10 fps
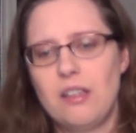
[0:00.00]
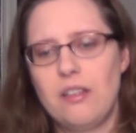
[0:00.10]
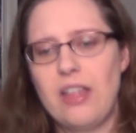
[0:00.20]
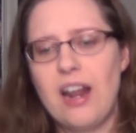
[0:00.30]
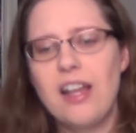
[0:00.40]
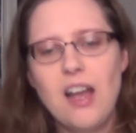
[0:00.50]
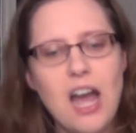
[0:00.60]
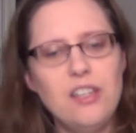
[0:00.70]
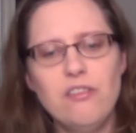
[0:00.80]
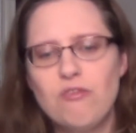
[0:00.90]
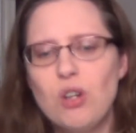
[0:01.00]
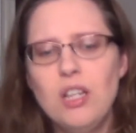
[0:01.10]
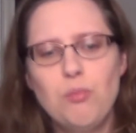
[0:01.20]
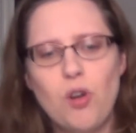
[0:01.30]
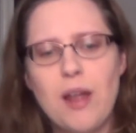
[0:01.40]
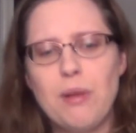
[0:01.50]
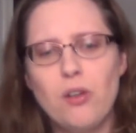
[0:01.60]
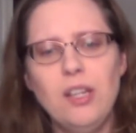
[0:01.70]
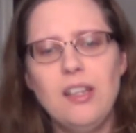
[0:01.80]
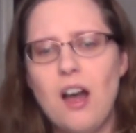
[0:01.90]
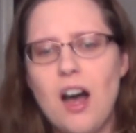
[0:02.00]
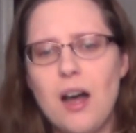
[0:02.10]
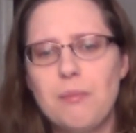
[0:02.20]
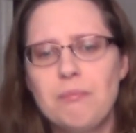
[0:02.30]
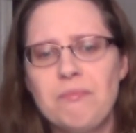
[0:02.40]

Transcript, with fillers: that I kind of really primarily got